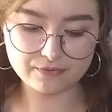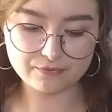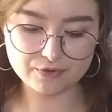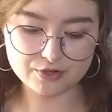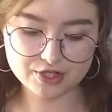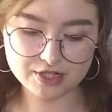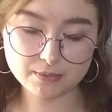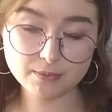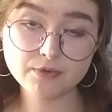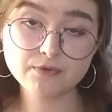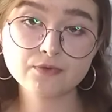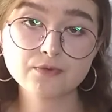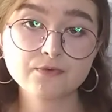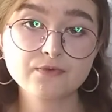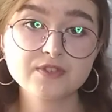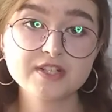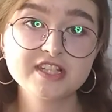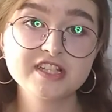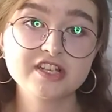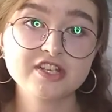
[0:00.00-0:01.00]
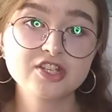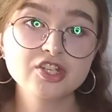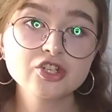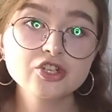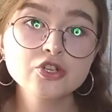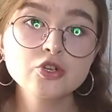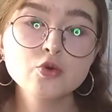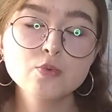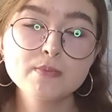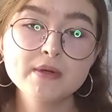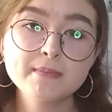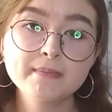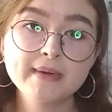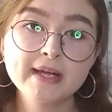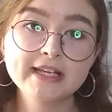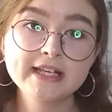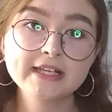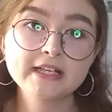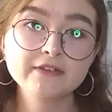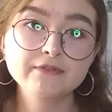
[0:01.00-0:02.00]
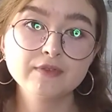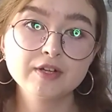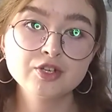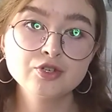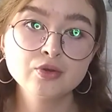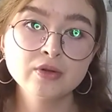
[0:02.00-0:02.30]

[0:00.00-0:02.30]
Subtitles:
for some of you this decision you'll be making in